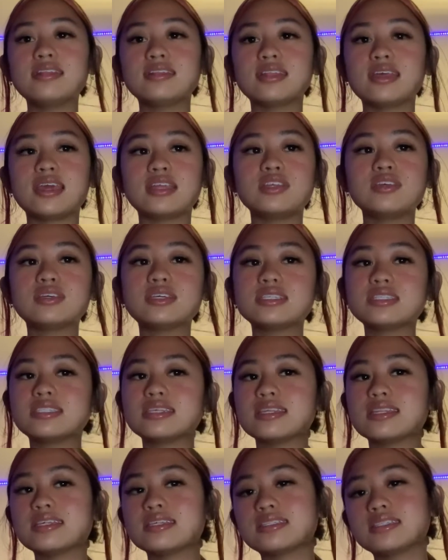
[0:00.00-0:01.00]
And you can see
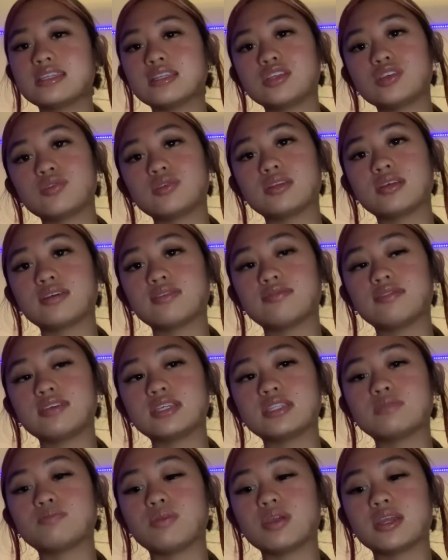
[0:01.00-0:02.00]
this in UNLV's
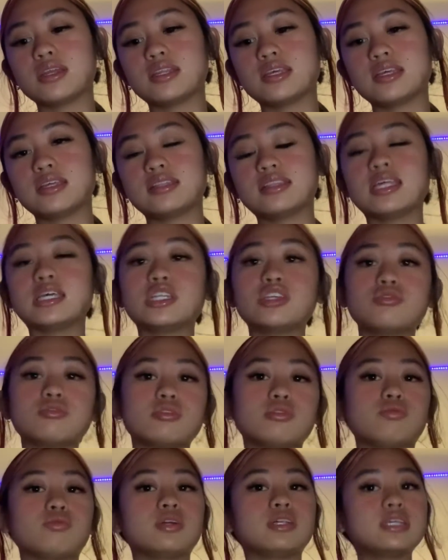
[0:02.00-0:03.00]
branding. They do it
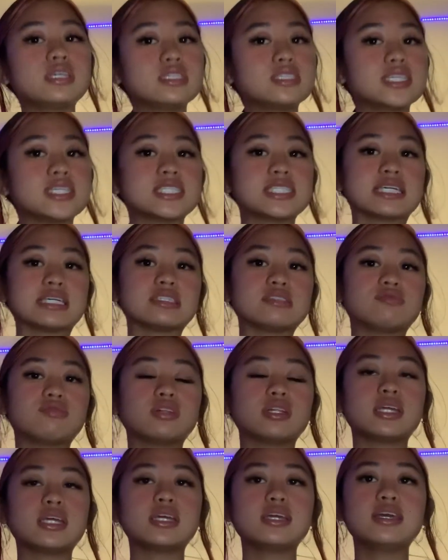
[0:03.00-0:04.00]
really
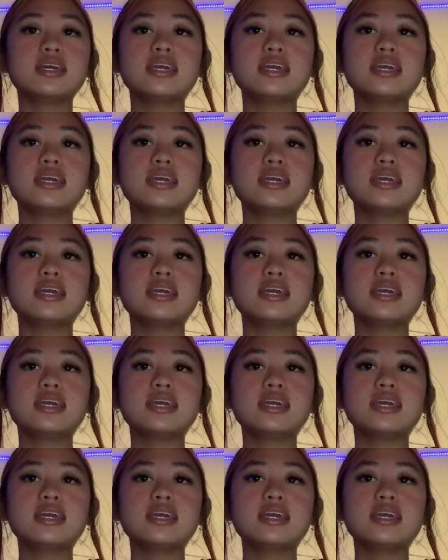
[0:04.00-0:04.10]
successfully.